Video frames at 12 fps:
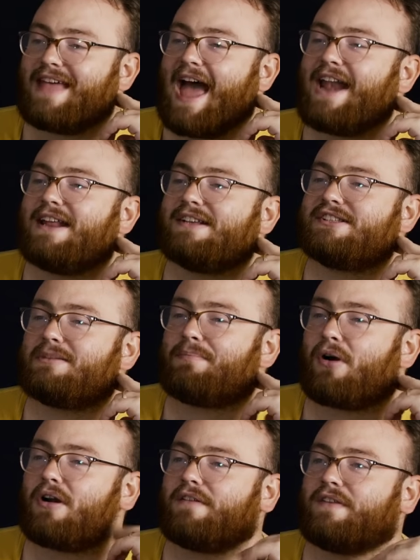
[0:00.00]
that is the
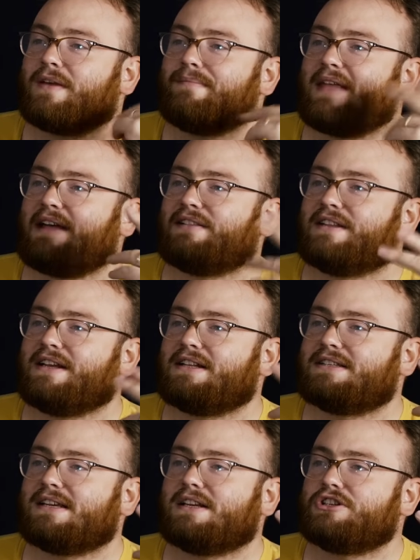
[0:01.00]
part of him that
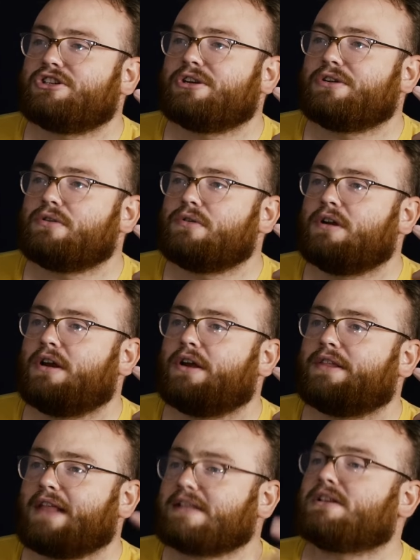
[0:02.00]
leans into,
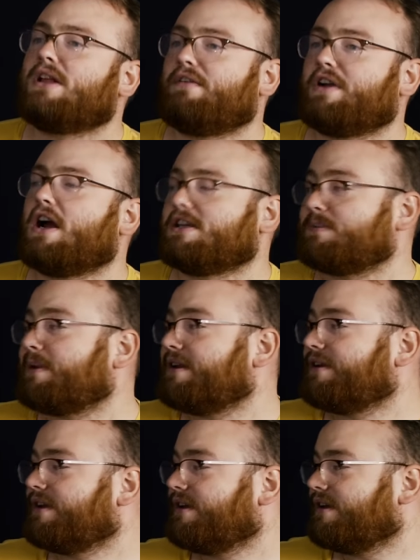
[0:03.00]
that's a loving
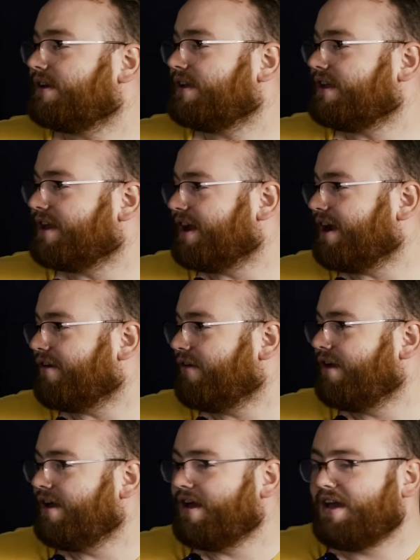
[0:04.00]
husband. Yes. You know?
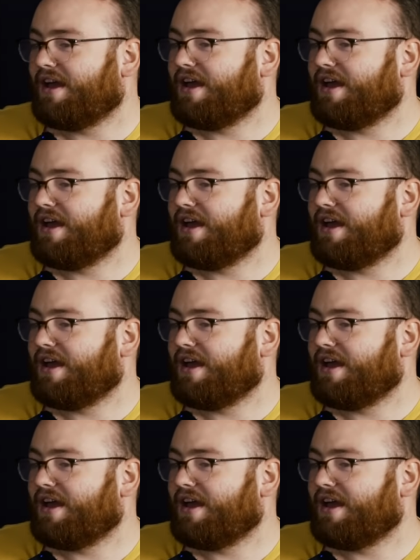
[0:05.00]
Yeah.